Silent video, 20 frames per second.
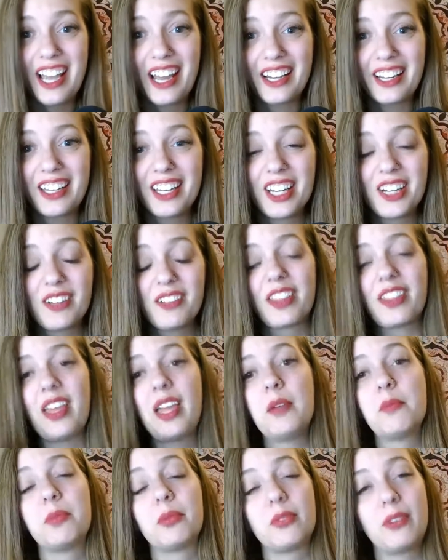here with
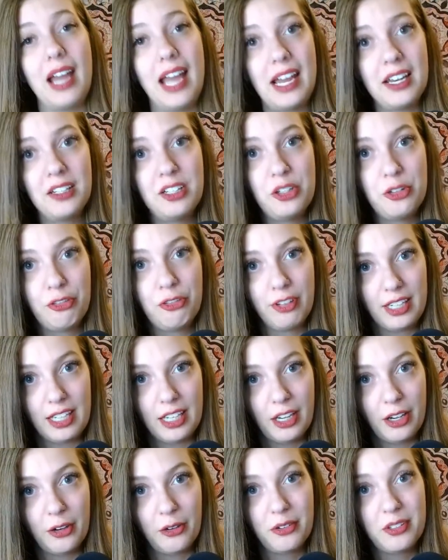a brand new
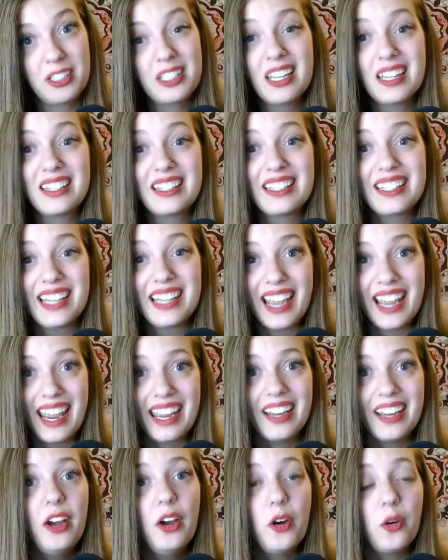video.
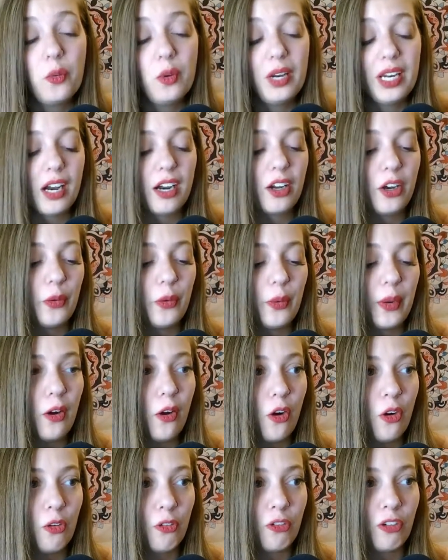Today we are going
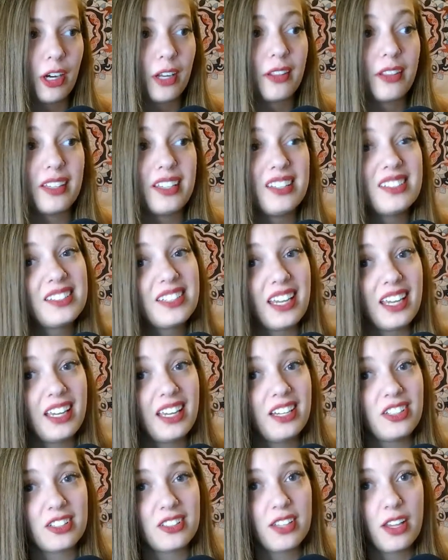over the
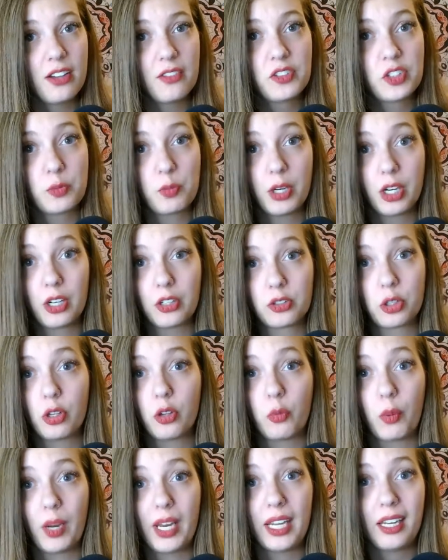stages of spiritual
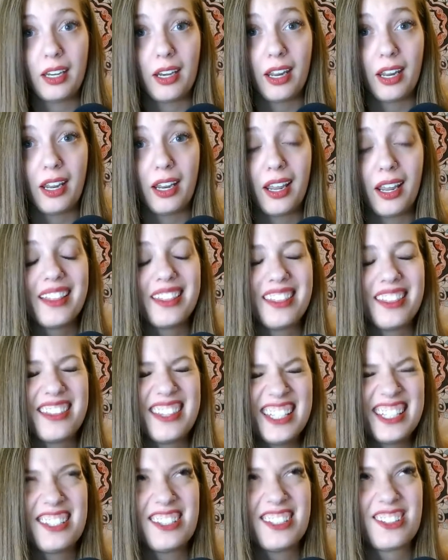awakening, and
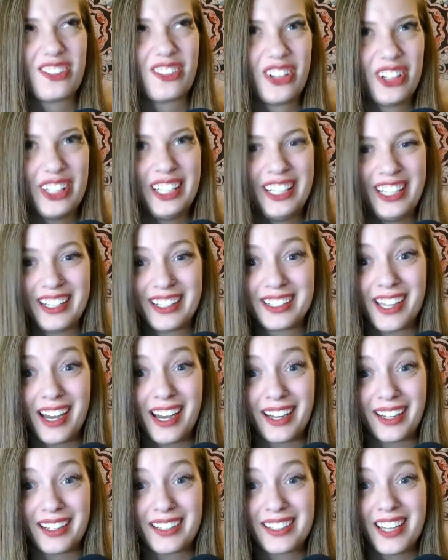this is really
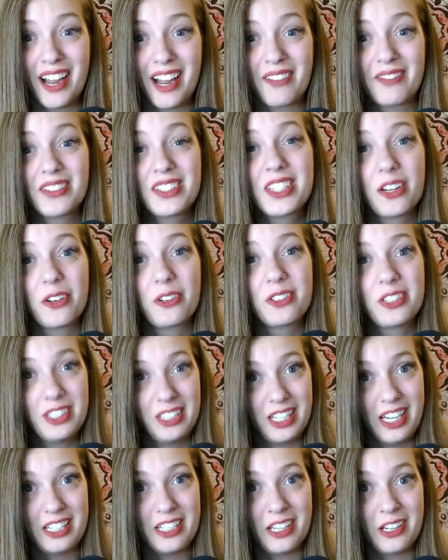exciting stuff, so
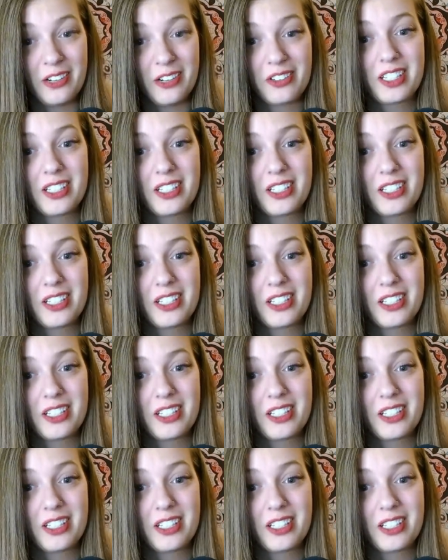stay tuned.